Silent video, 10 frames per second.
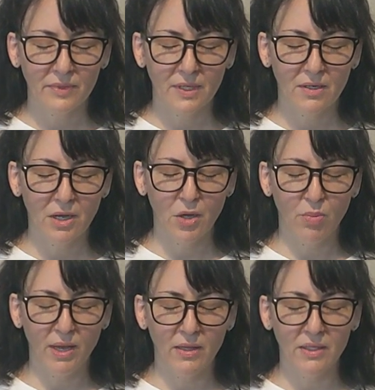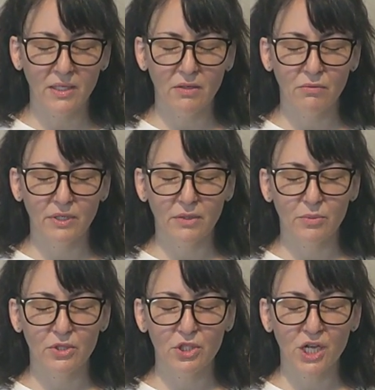Inhale, belly,
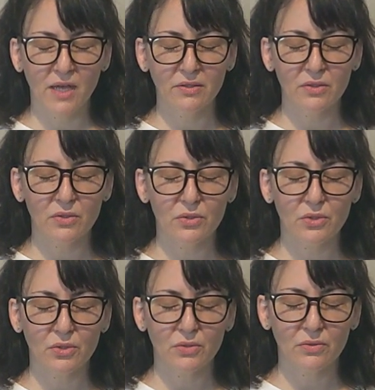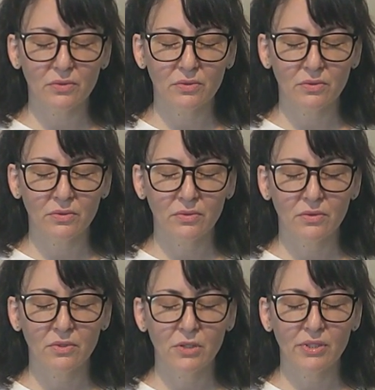ribs, chest.
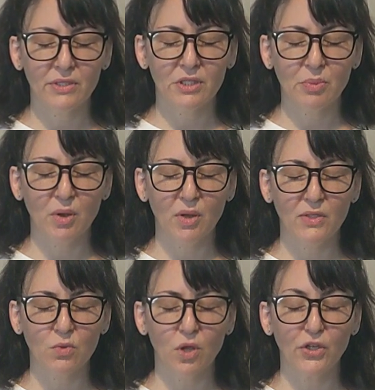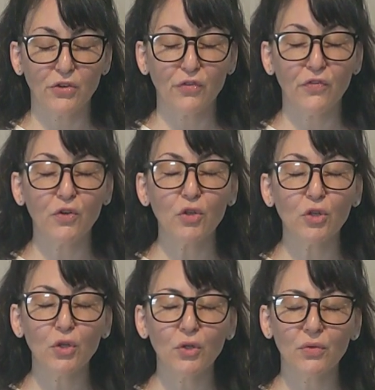Notice the pause while you're
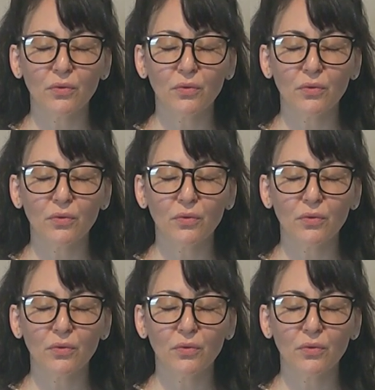full.